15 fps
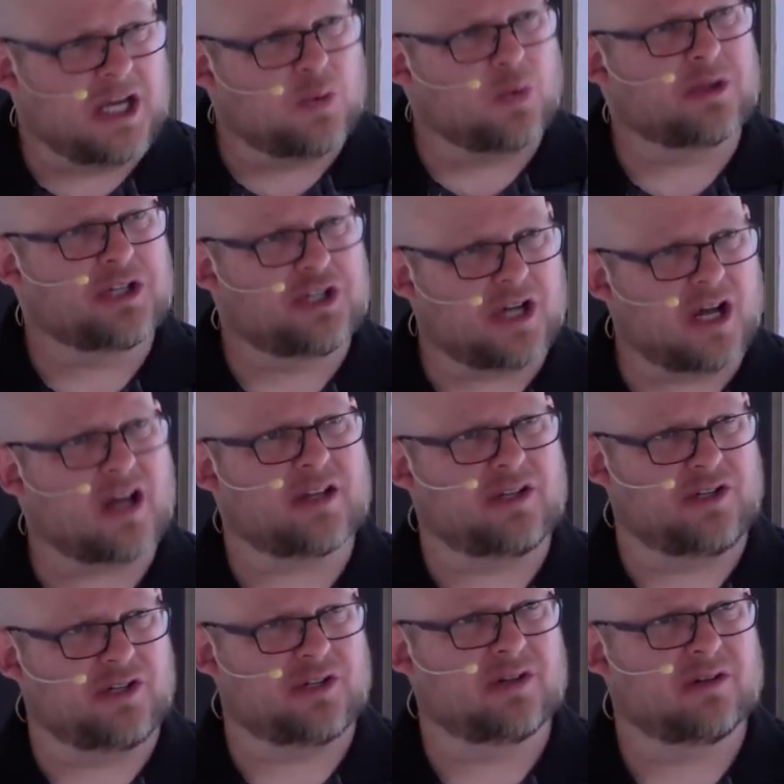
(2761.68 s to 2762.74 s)
will
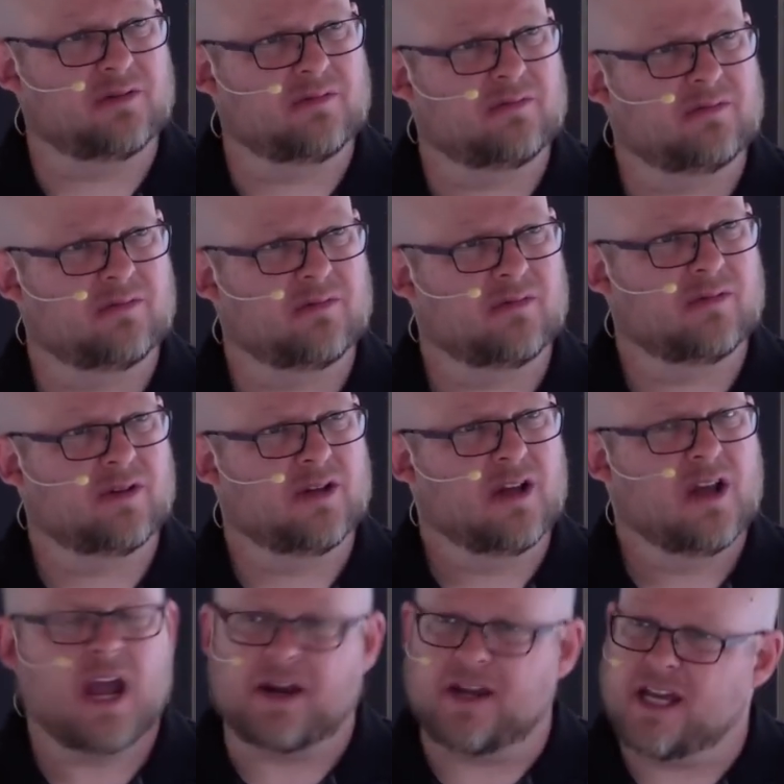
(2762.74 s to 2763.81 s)
judge,
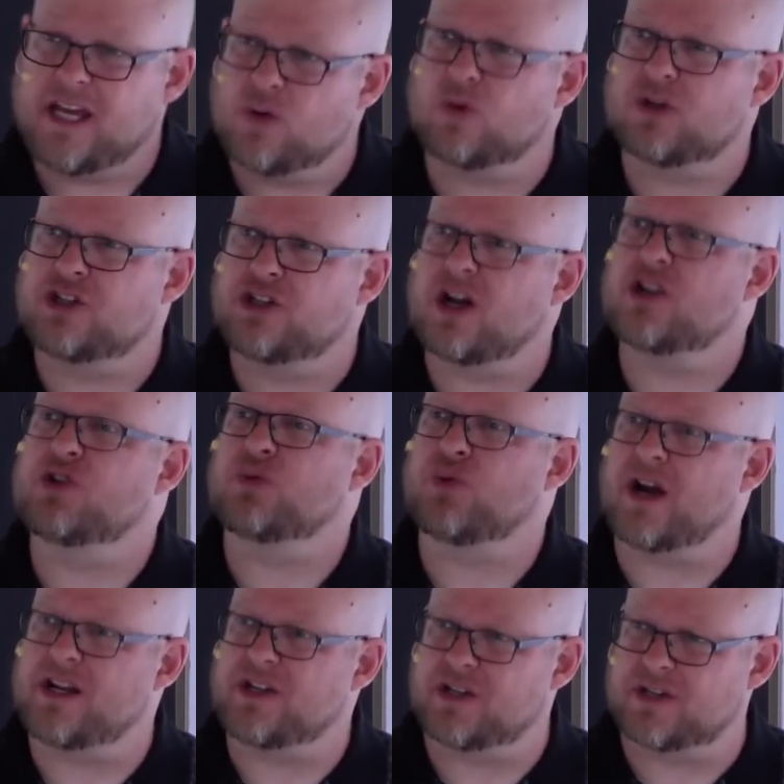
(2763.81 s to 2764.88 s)
and he will judge
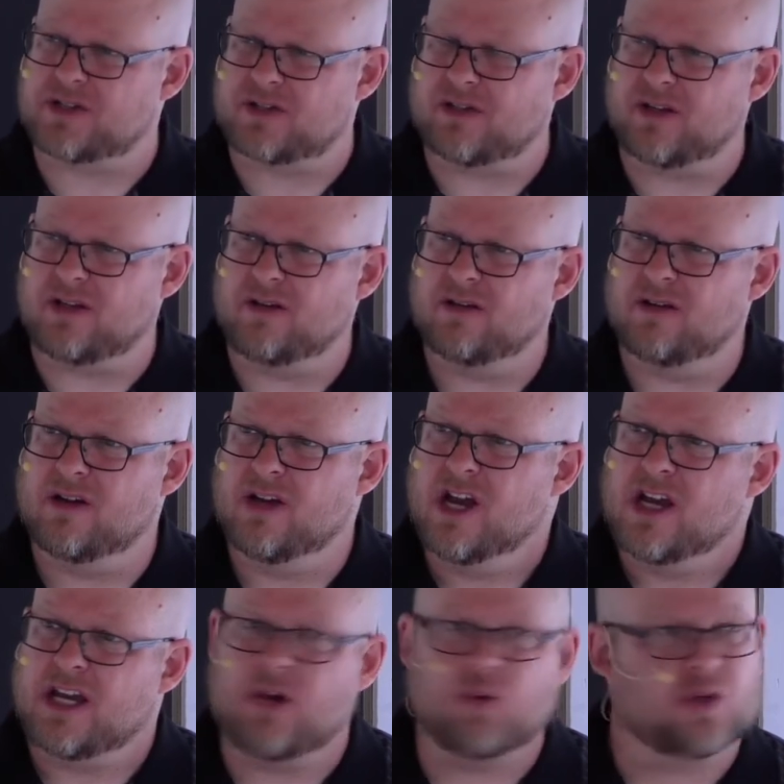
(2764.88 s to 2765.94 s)
righteously.
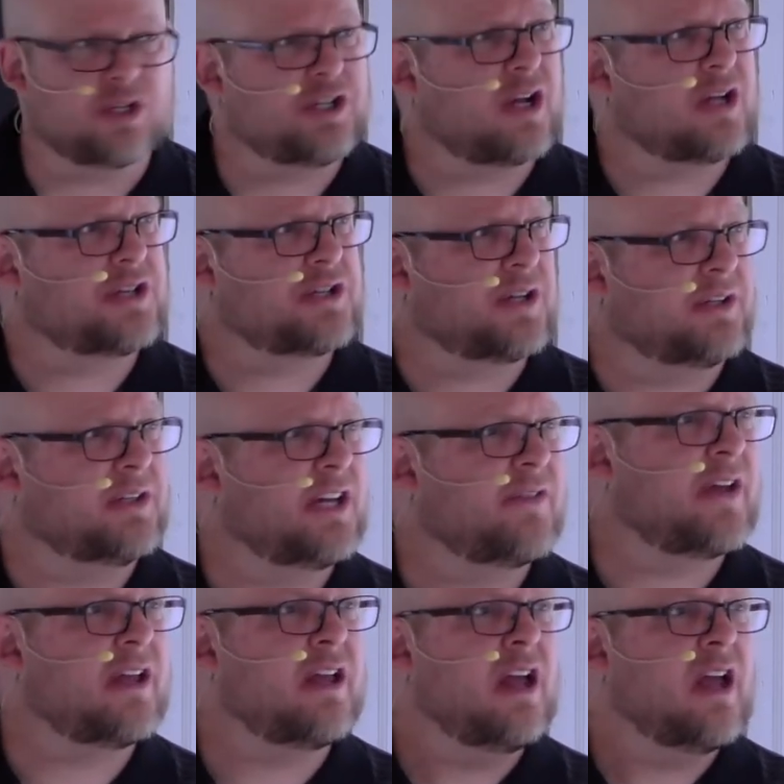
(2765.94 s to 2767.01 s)
He will judge the
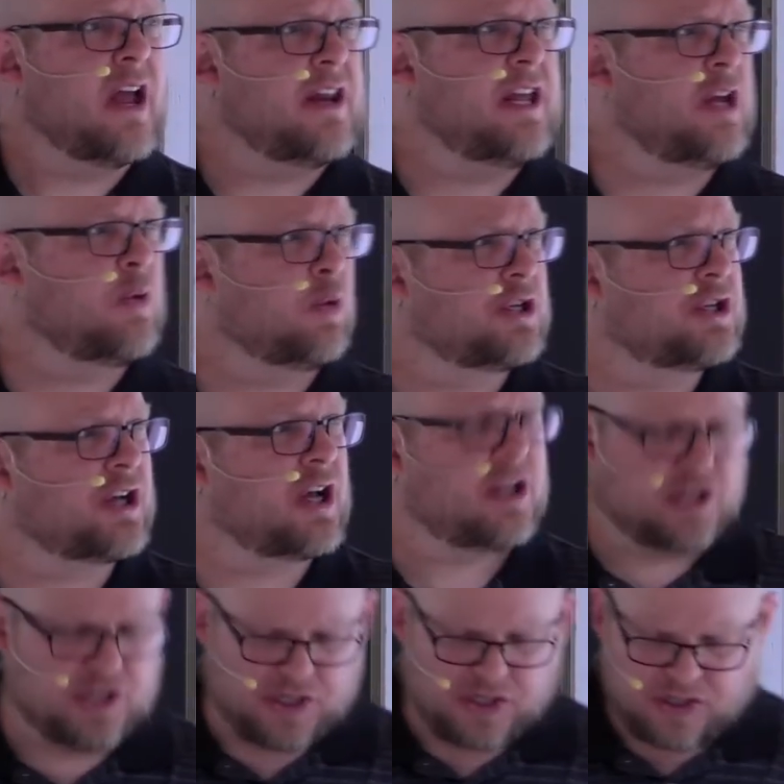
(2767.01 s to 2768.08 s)
living and he will
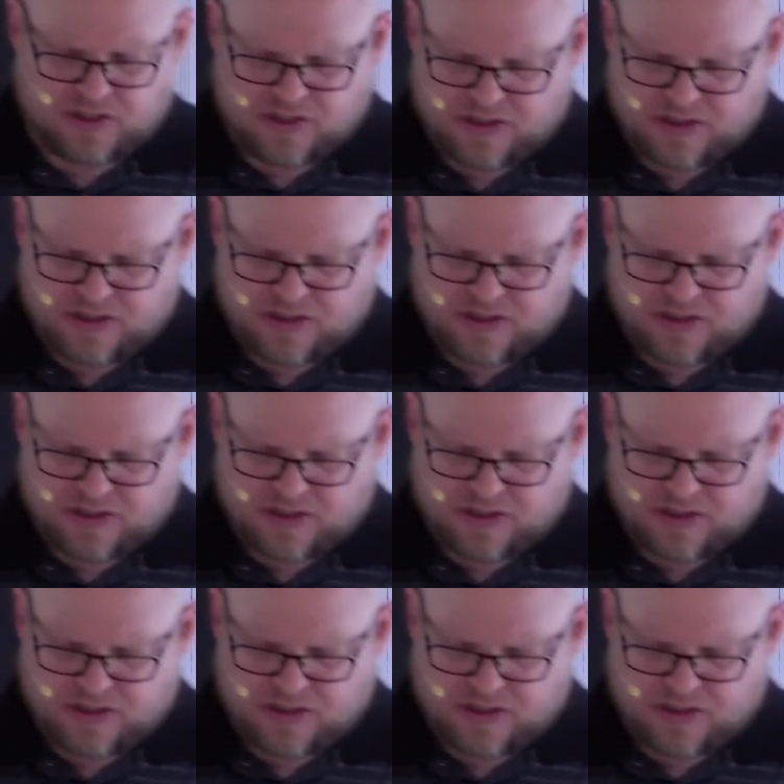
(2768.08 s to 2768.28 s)
judge